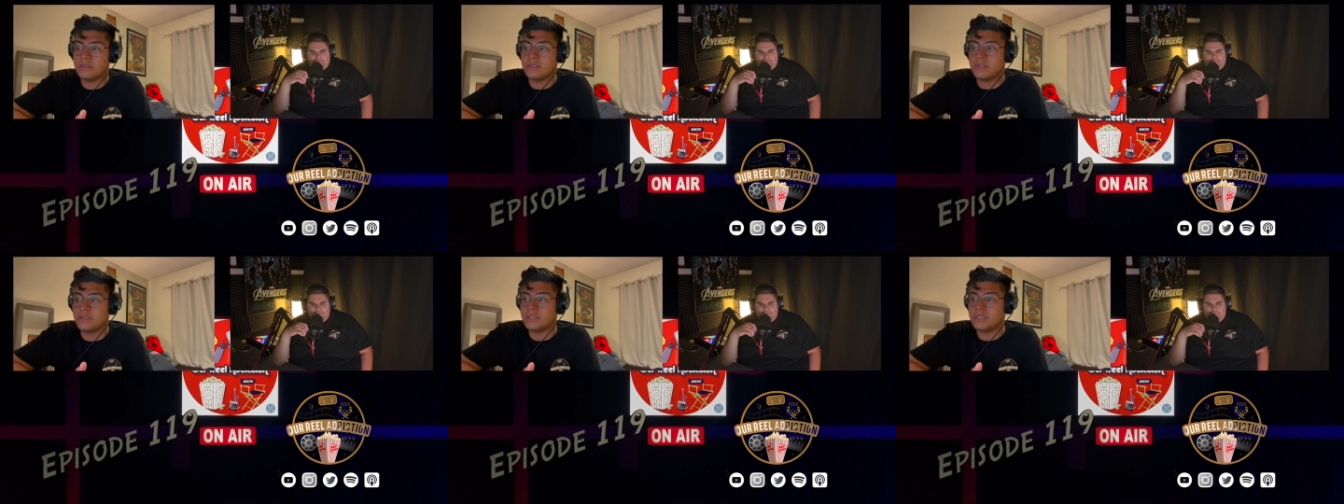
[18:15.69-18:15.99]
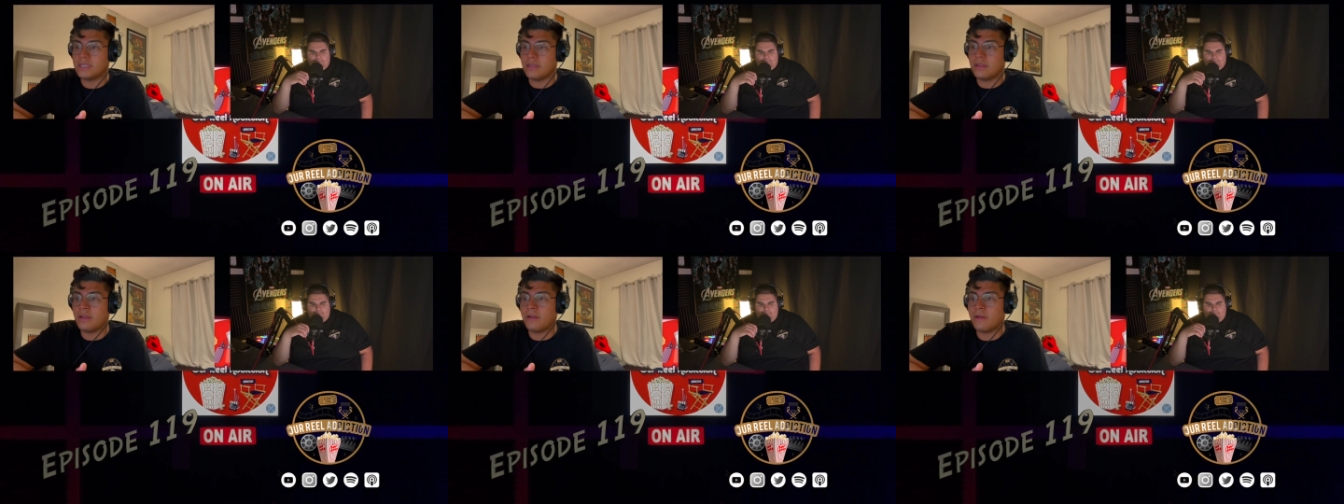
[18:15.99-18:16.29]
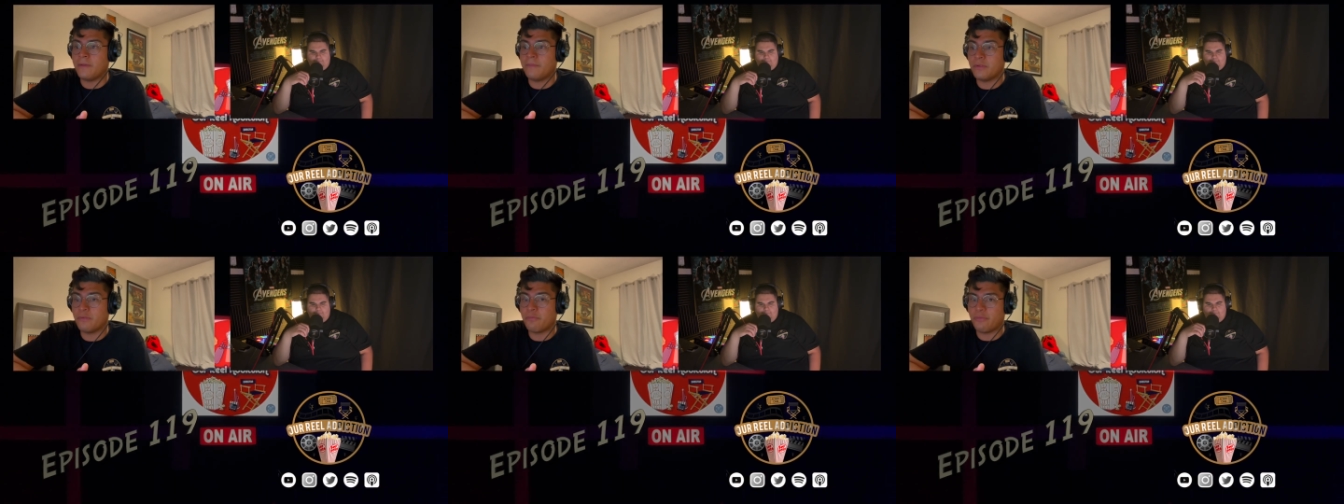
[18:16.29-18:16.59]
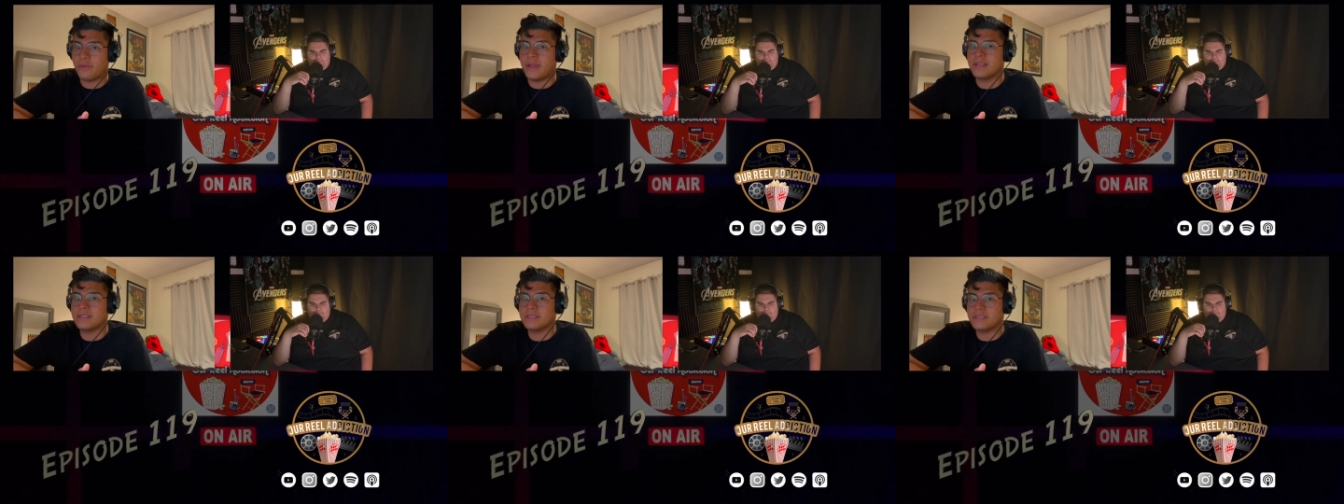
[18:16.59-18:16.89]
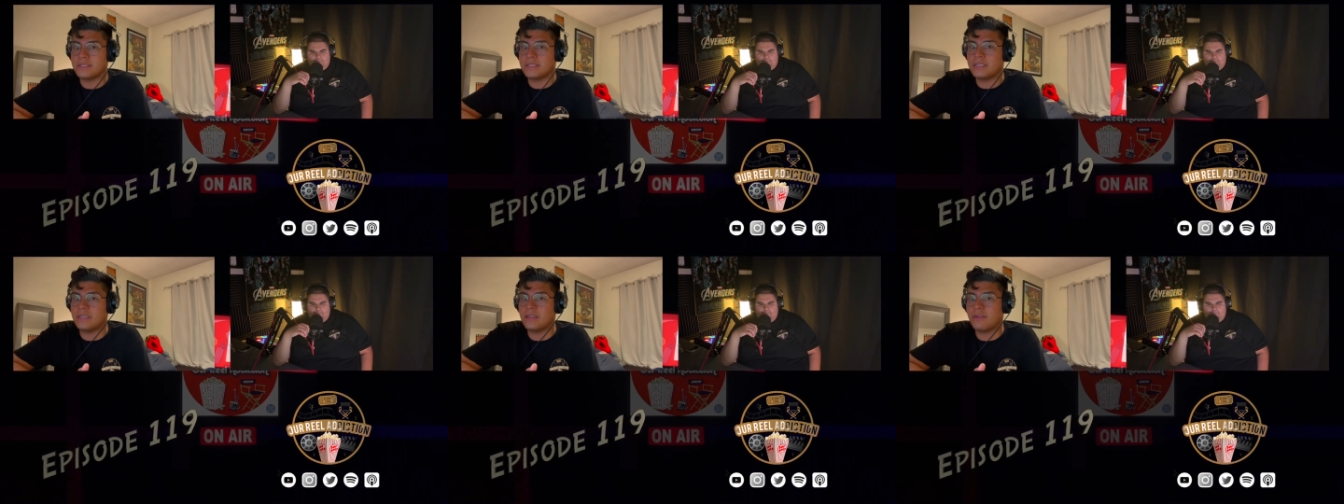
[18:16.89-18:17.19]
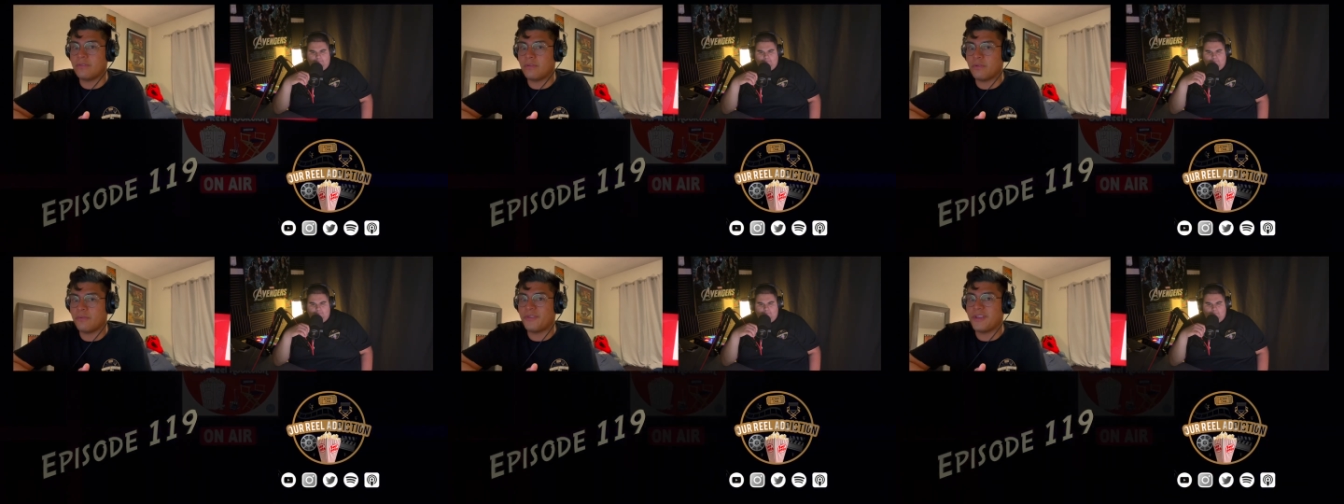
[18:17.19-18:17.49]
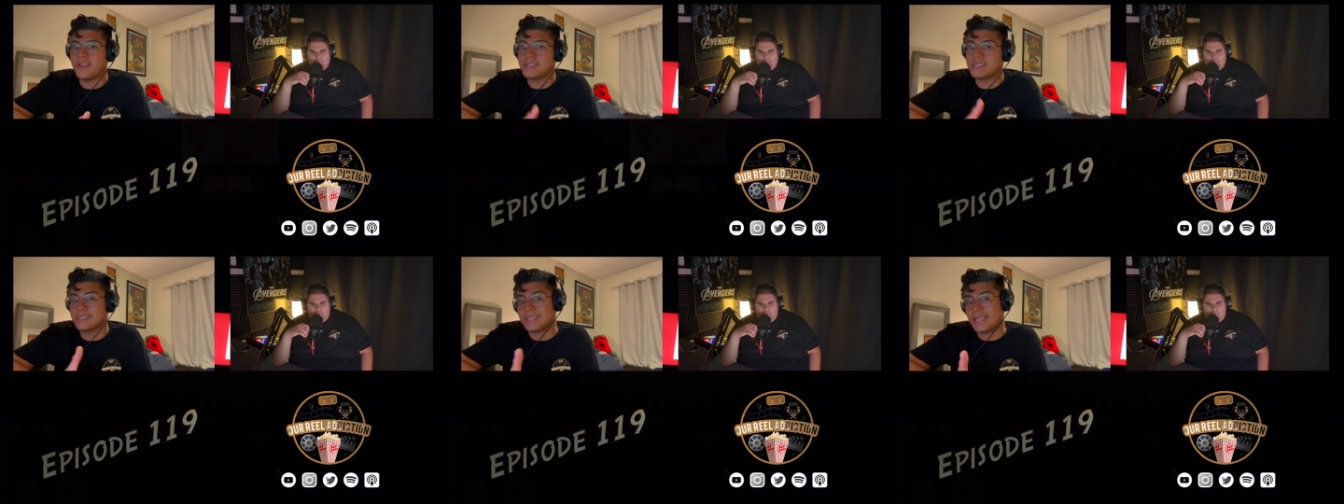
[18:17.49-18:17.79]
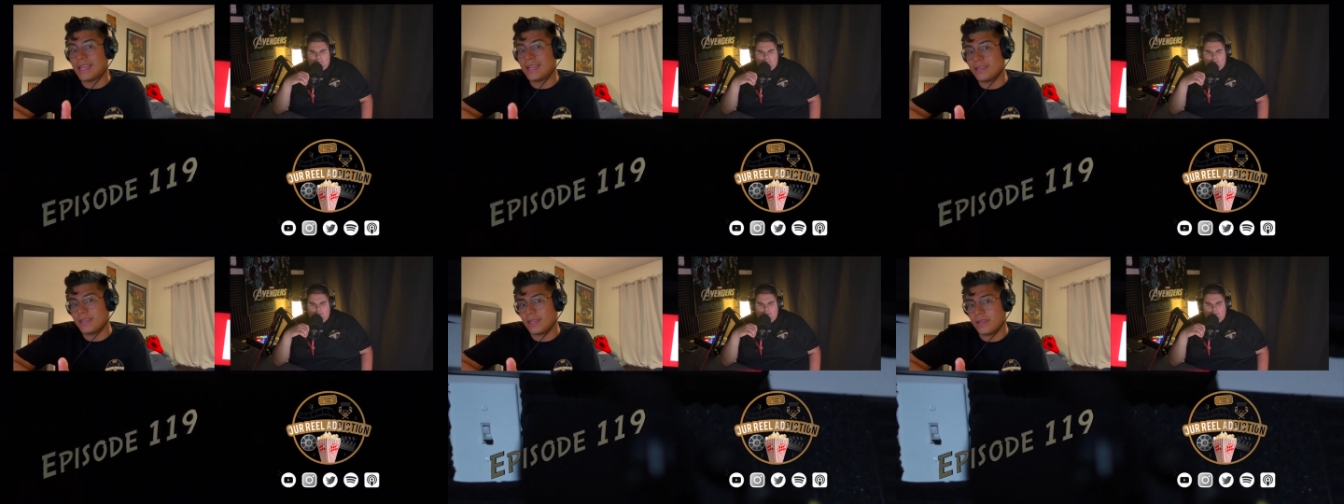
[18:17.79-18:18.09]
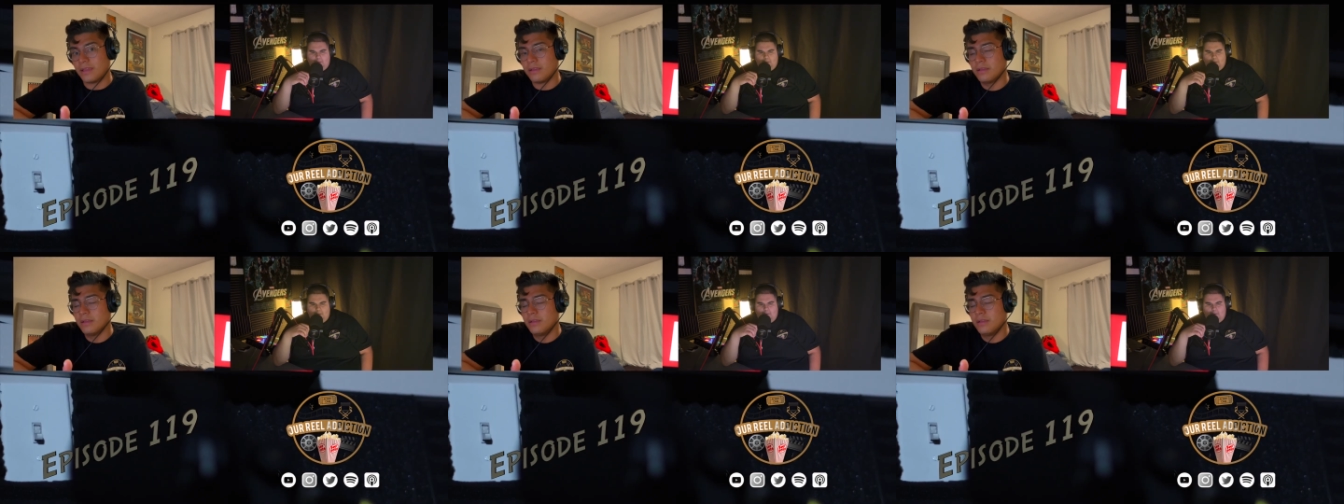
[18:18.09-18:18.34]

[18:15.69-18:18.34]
the Flash, the CW Flash is ending.